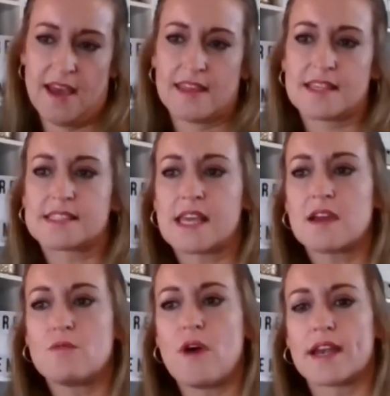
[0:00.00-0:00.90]
The
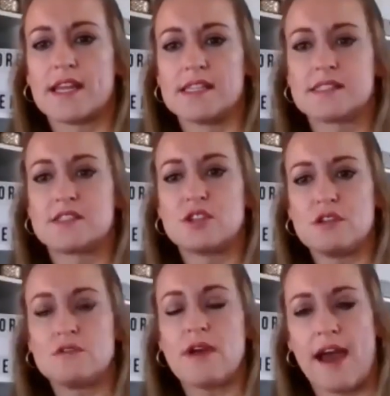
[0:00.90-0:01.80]
second one is, do
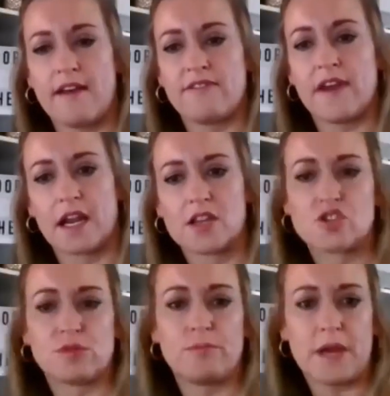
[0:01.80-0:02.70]
you have
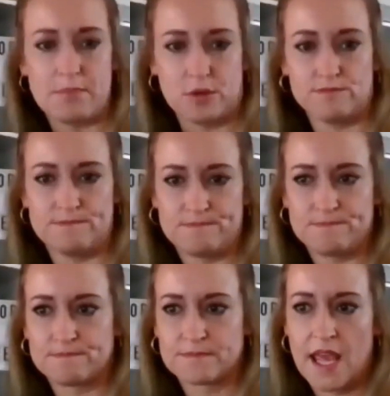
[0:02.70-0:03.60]
eligible people?
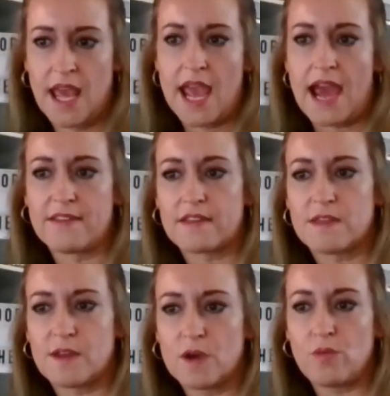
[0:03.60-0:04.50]
And the
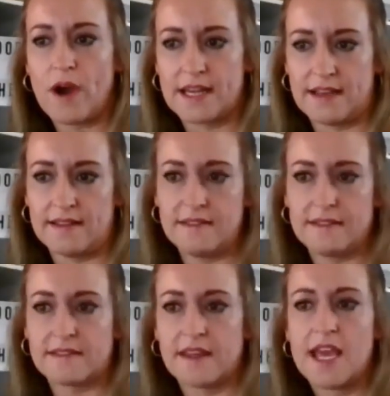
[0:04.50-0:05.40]
third one
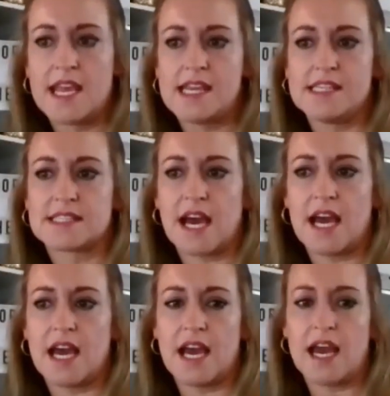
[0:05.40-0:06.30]
is
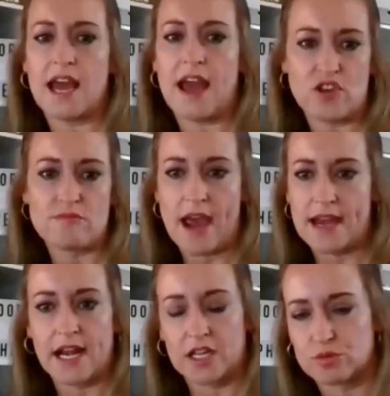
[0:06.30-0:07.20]
have you
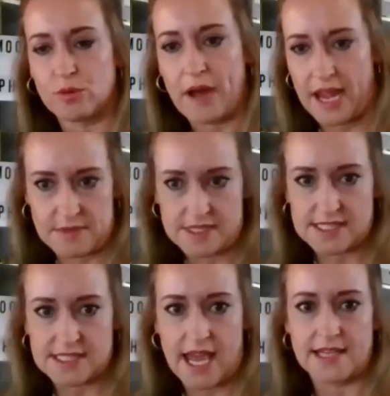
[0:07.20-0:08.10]
made eligible
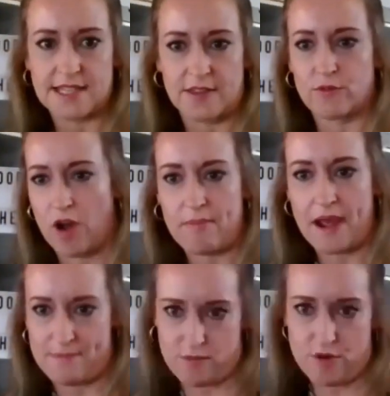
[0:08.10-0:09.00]
payments and done the right
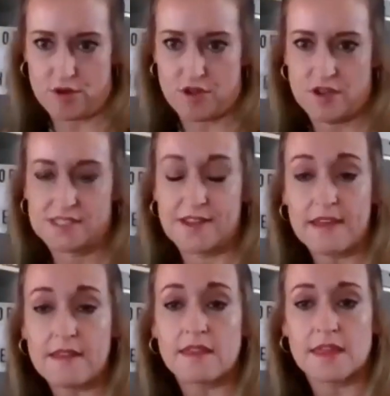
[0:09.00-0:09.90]
paperwork? So they're
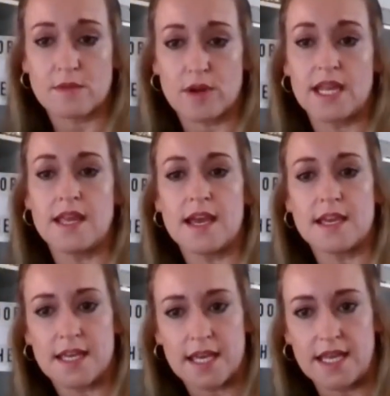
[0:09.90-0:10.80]
the 3
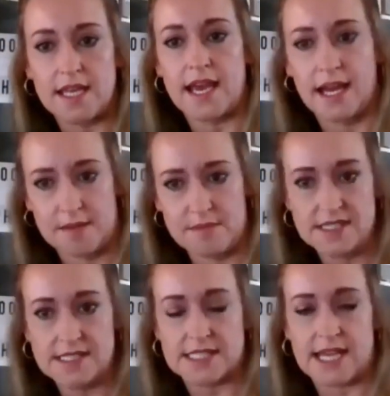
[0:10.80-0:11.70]
key
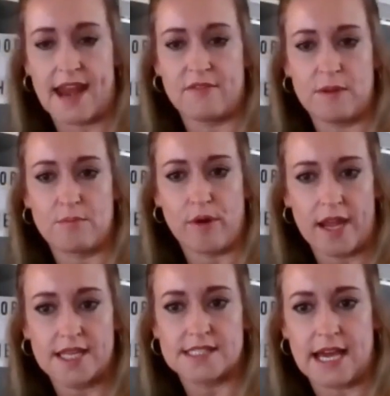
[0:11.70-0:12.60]
elements, and if we
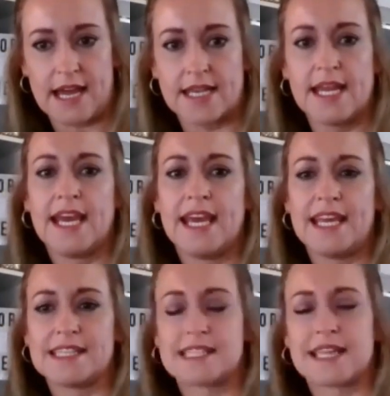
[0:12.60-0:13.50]
break it down
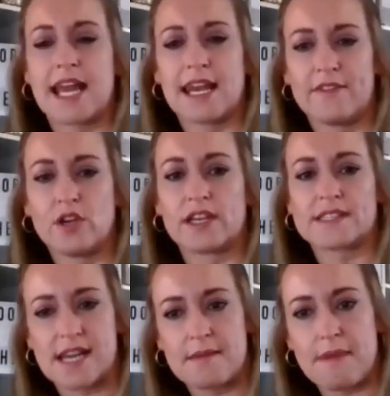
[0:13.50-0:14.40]
into that level,
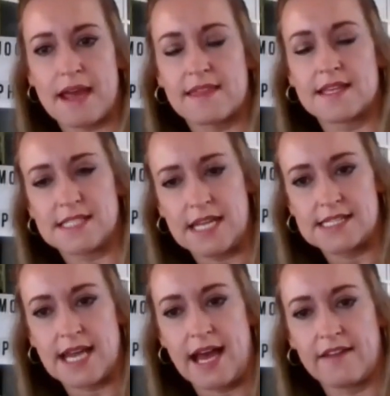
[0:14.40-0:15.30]
it's going to make the
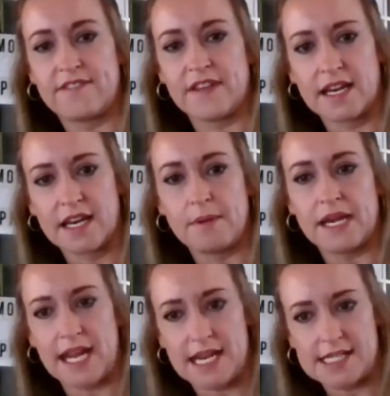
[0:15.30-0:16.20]
detail feel a little bit
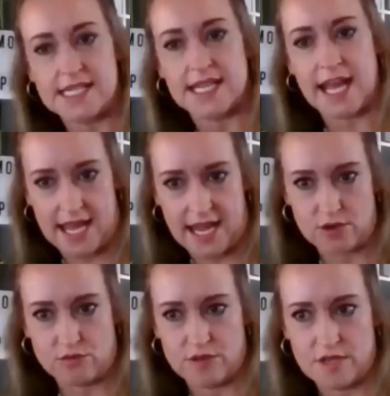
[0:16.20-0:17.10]
easier to
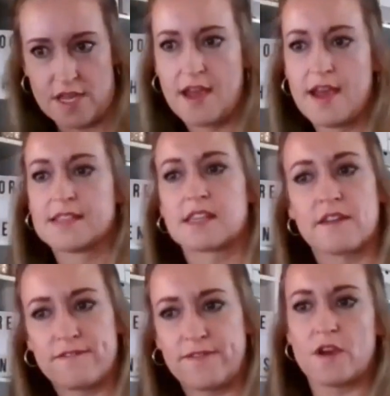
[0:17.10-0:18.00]
handle. So
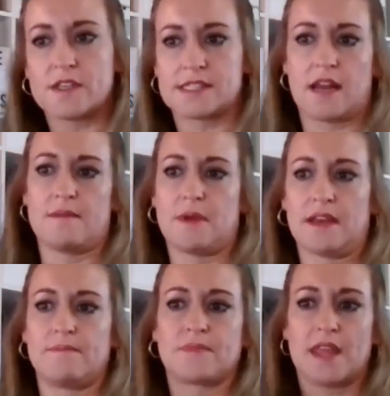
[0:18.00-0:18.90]
the first
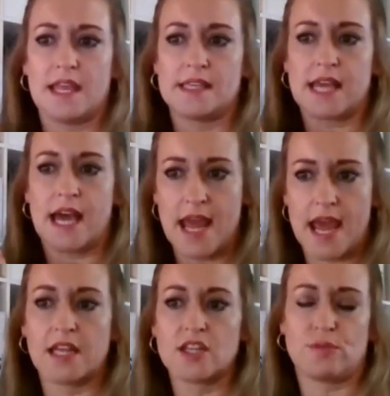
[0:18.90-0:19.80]
element is an
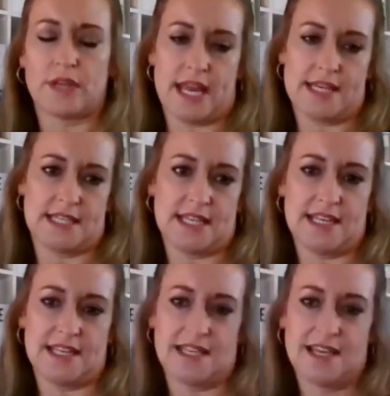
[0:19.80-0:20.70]
eligible entity.